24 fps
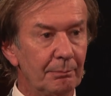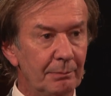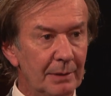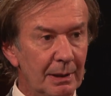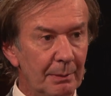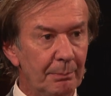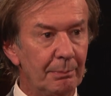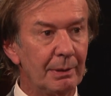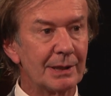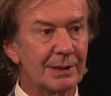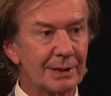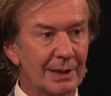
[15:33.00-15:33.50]

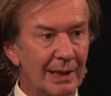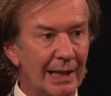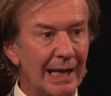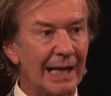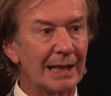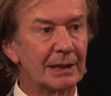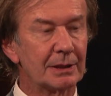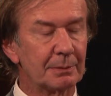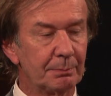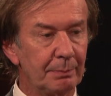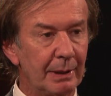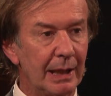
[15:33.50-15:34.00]
the patient
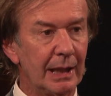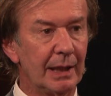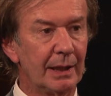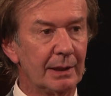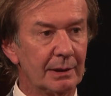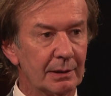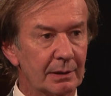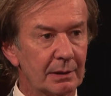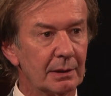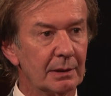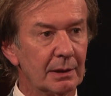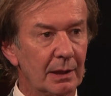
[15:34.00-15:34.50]
has
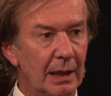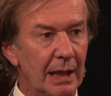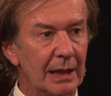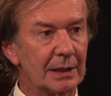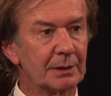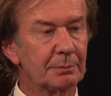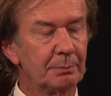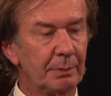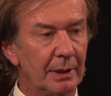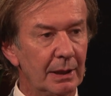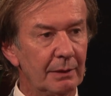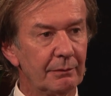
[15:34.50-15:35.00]

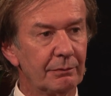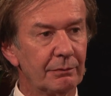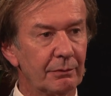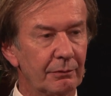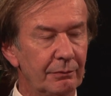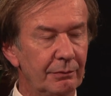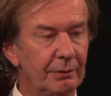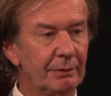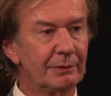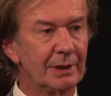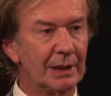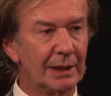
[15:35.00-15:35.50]
pain for
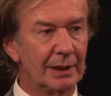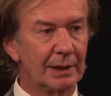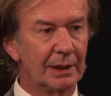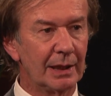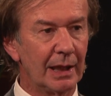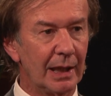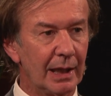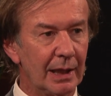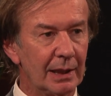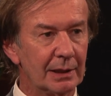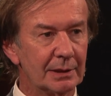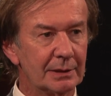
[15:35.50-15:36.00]
15
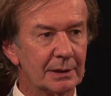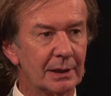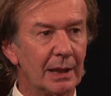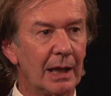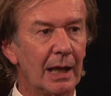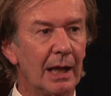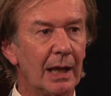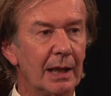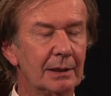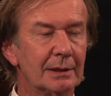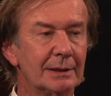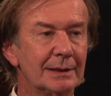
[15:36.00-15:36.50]
days.
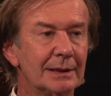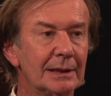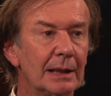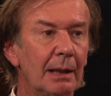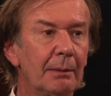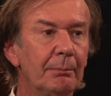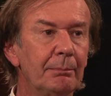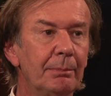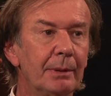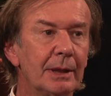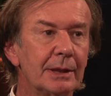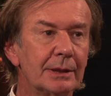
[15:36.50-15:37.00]
And
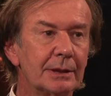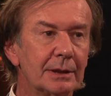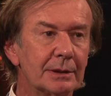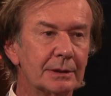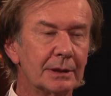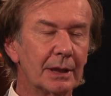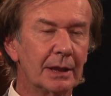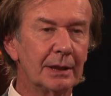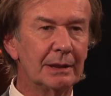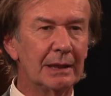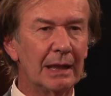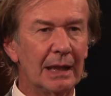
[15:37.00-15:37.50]
some patients
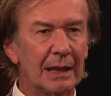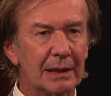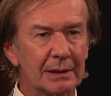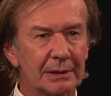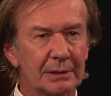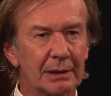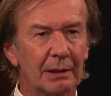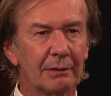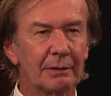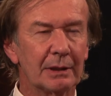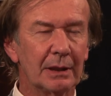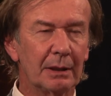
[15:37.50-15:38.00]
say,
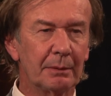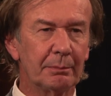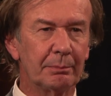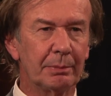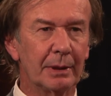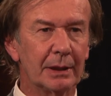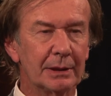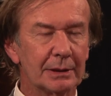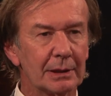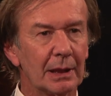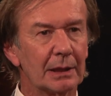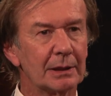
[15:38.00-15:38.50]
yes, I have
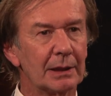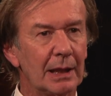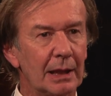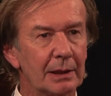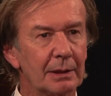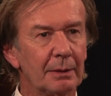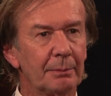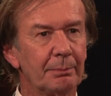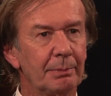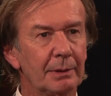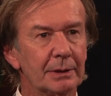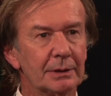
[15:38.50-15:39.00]
pain.
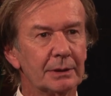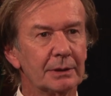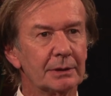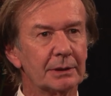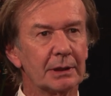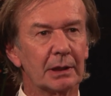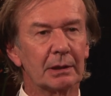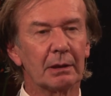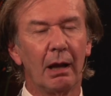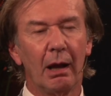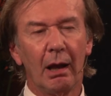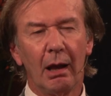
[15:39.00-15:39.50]
Other patients
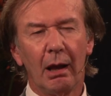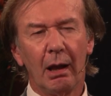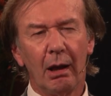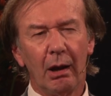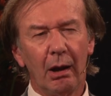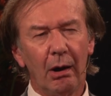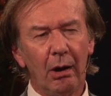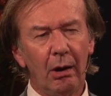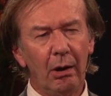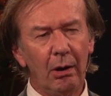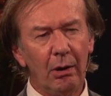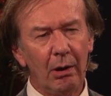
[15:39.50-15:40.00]
said,
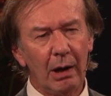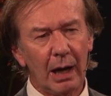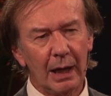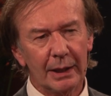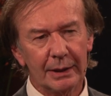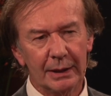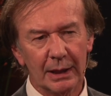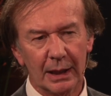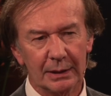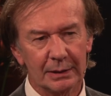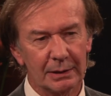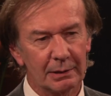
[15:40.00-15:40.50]
oh,
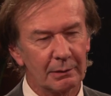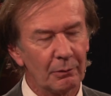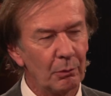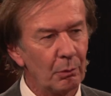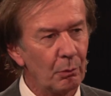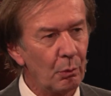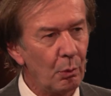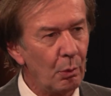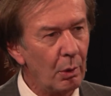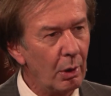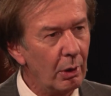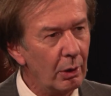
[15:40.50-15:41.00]
I had the
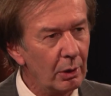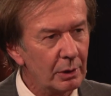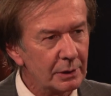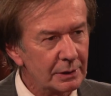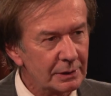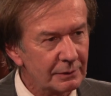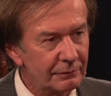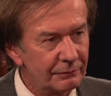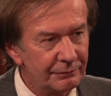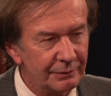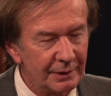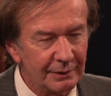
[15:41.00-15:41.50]

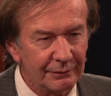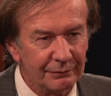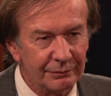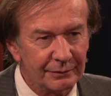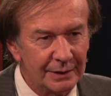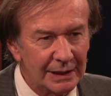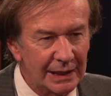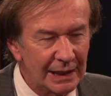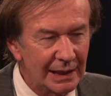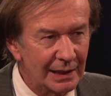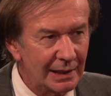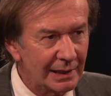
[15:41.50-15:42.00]
worst
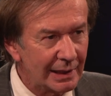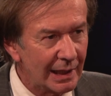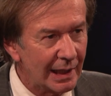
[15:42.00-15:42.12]
15